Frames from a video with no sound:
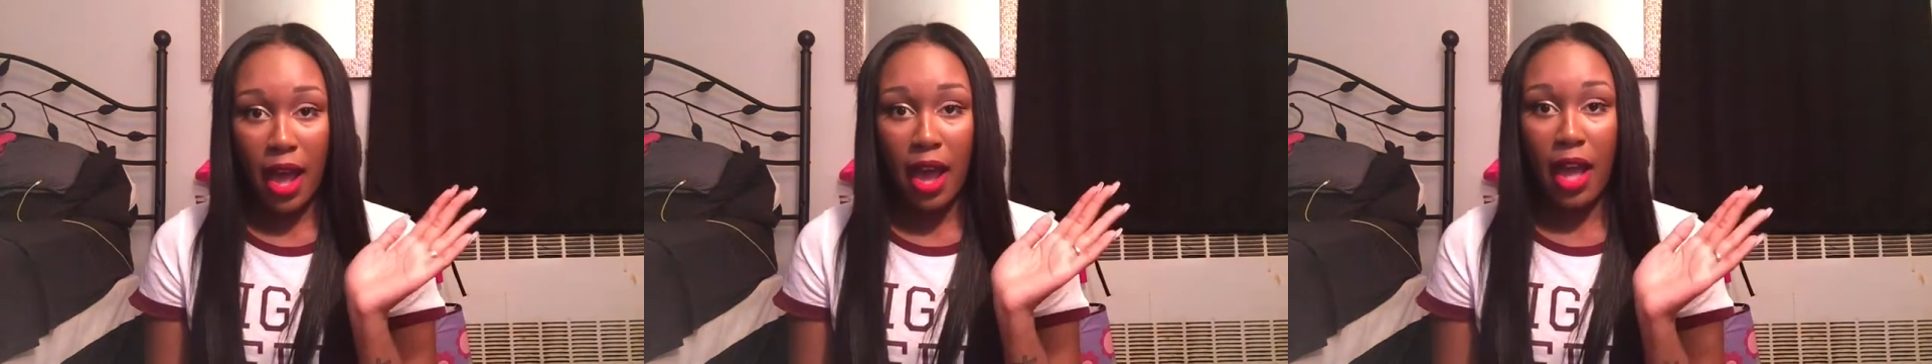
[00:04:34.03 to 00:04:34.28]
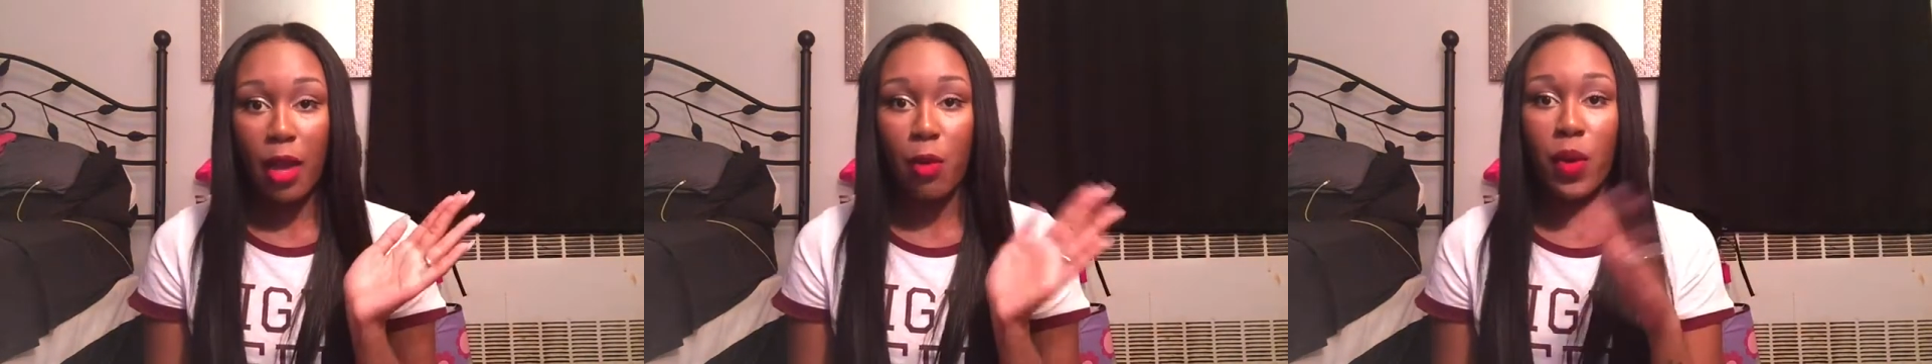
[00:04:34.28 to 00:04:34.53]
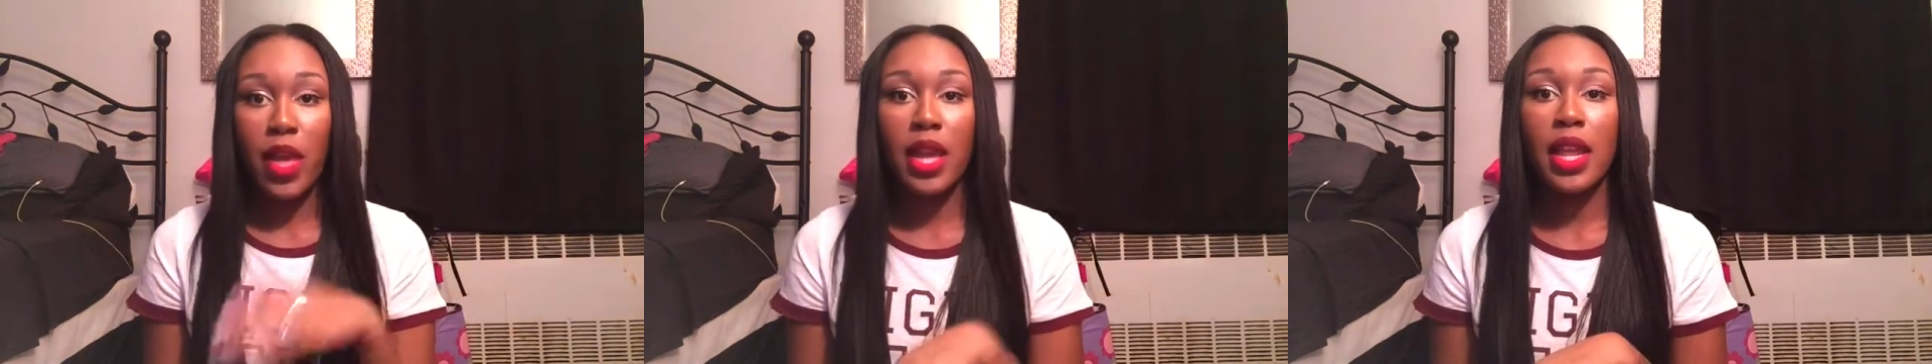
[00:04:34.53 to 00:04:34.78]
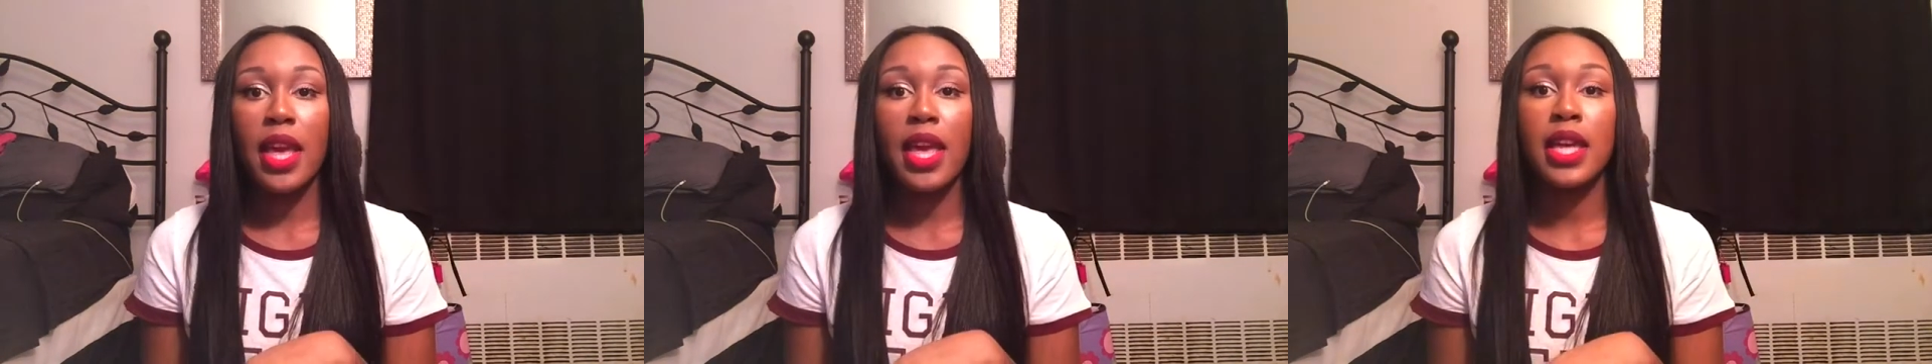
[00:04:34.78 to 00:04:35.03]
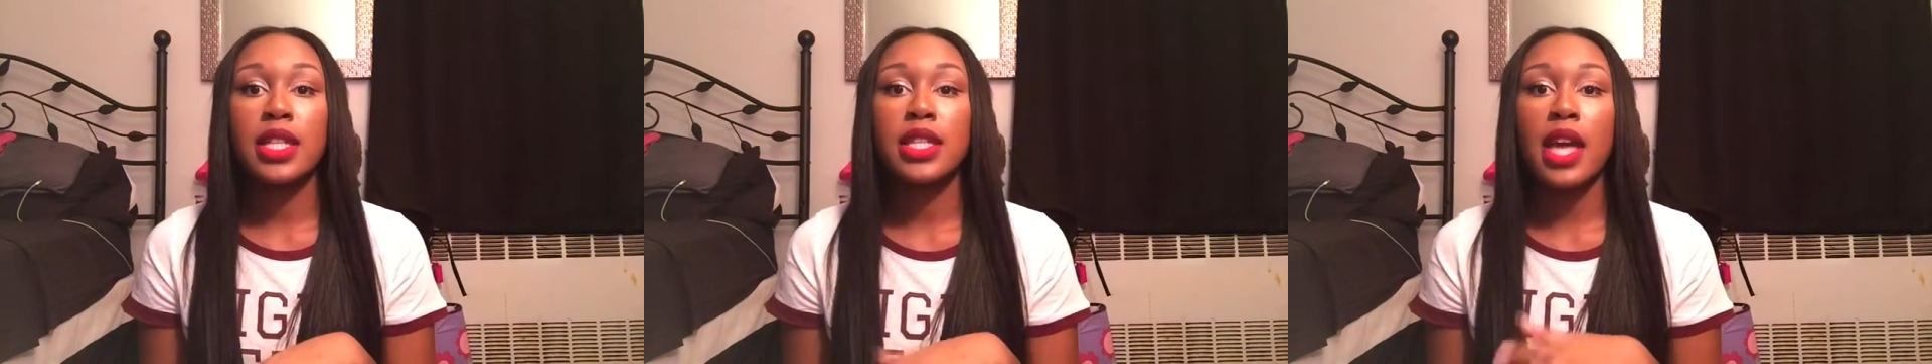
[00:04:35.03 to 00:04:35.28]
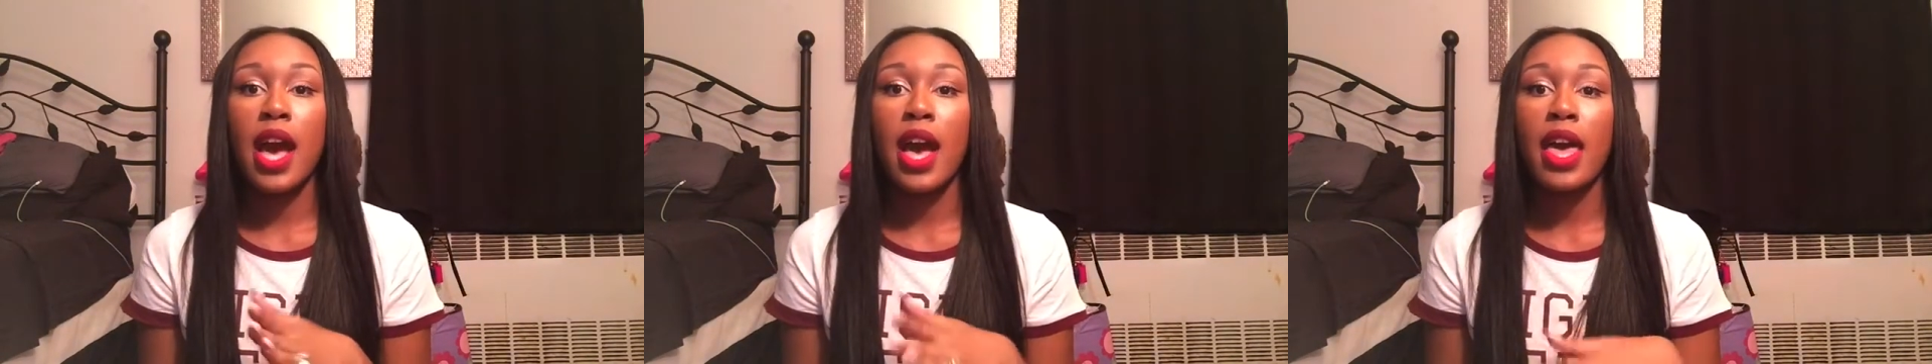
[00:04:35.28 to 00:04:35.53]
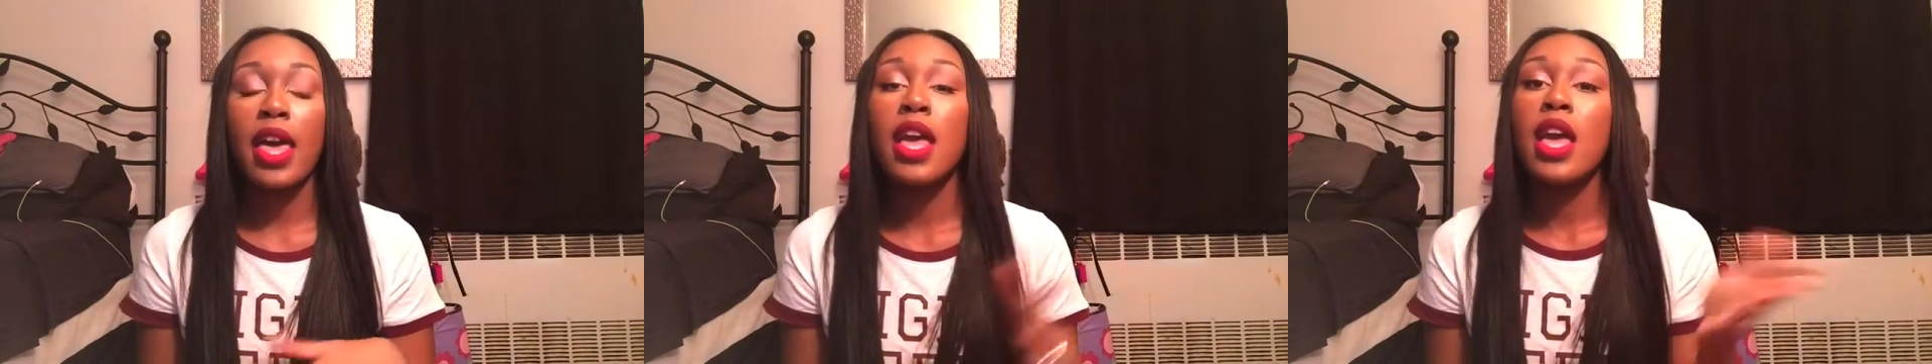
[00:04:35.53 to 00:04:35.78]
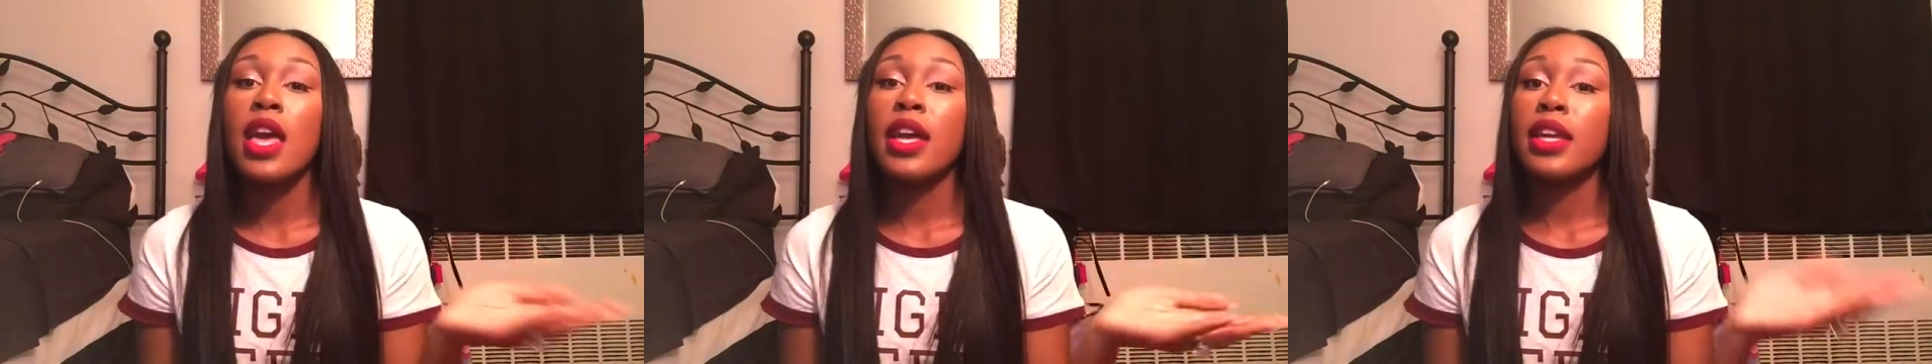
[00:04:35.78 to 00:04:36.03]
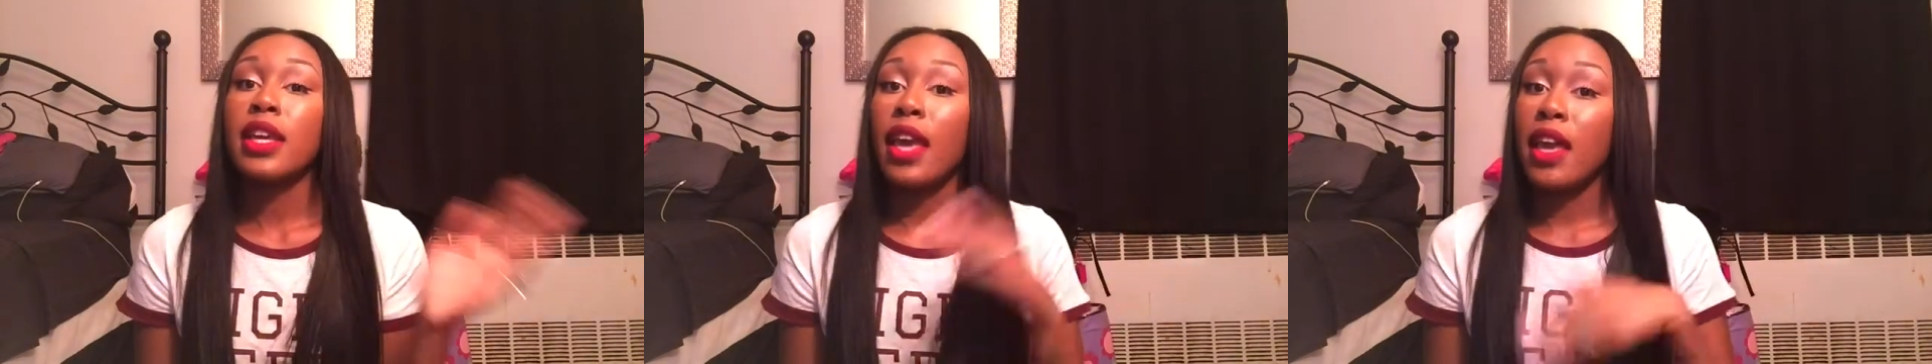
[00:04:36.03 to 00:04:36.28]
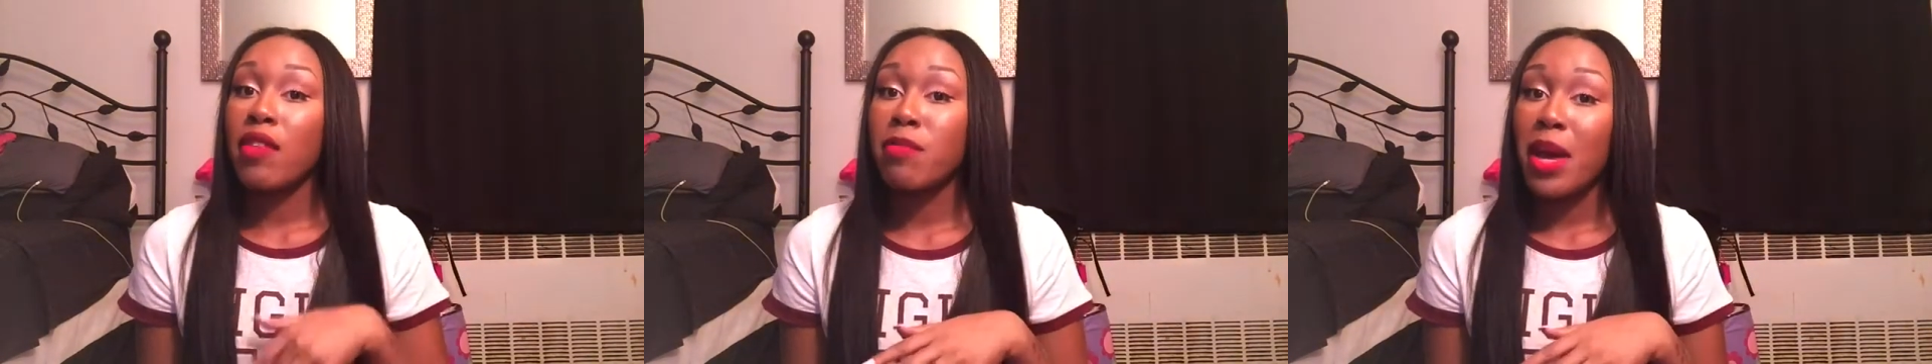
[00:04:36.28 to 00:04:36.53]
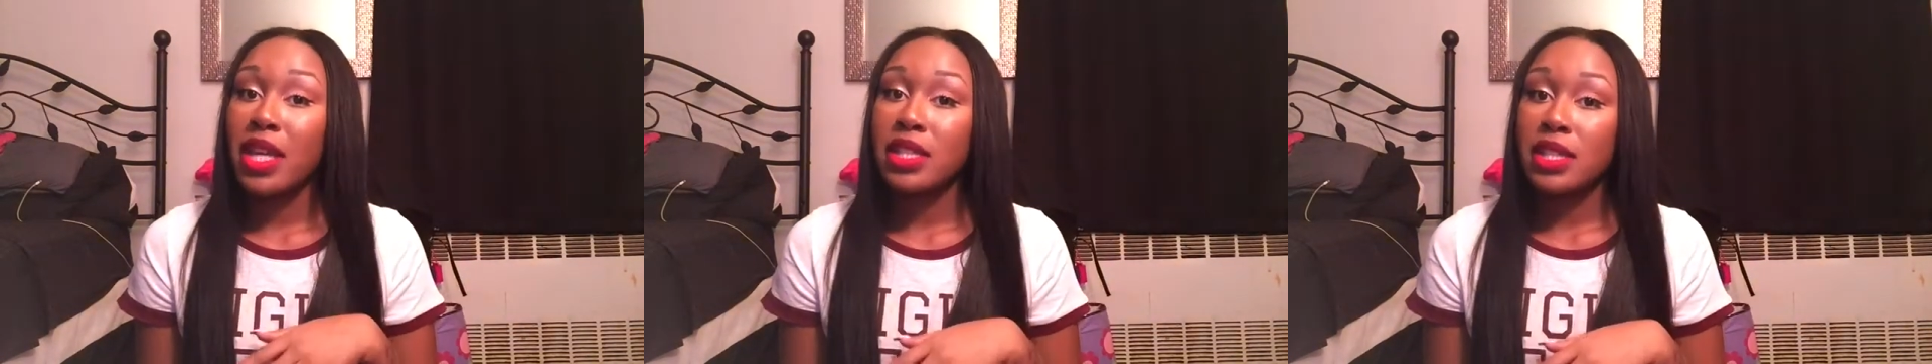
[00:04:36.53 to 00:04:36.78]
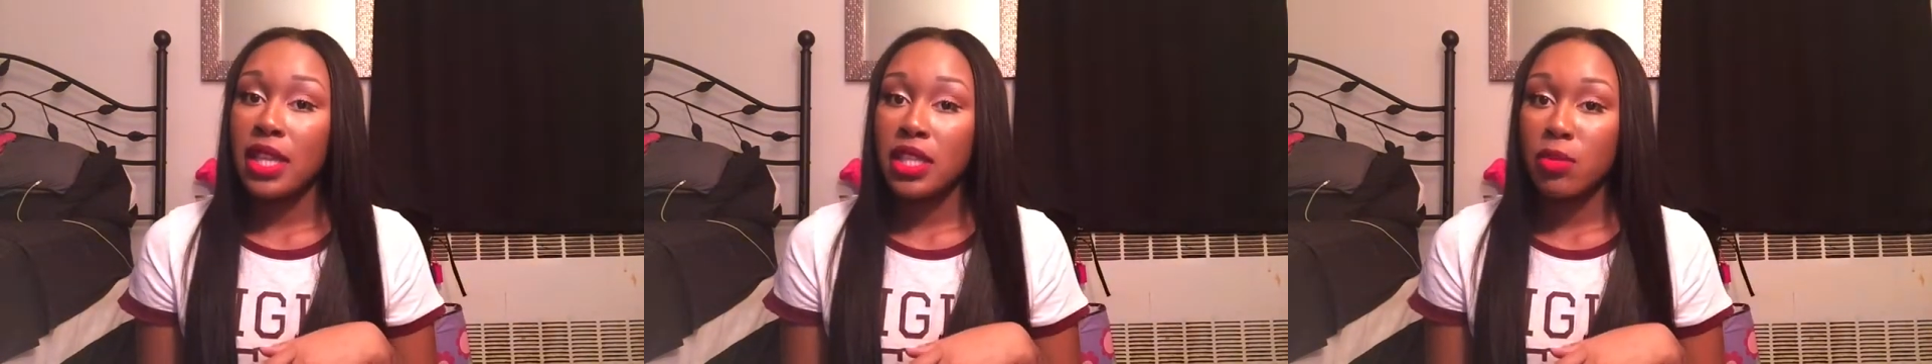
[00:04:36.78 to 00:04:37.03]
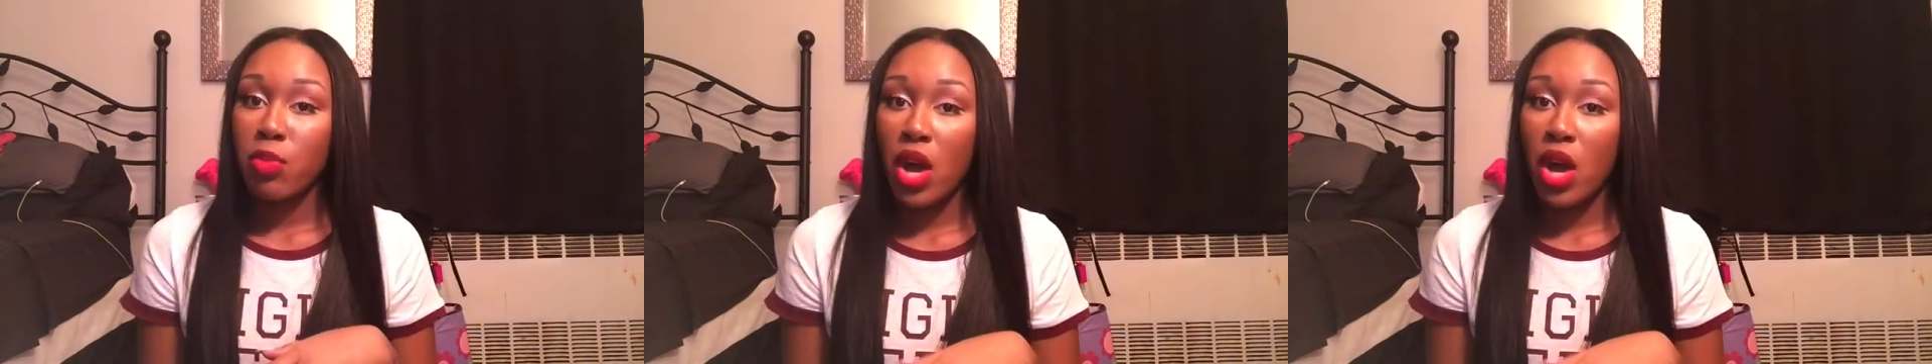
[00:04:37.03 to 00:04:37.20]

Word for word: I went and I gave my six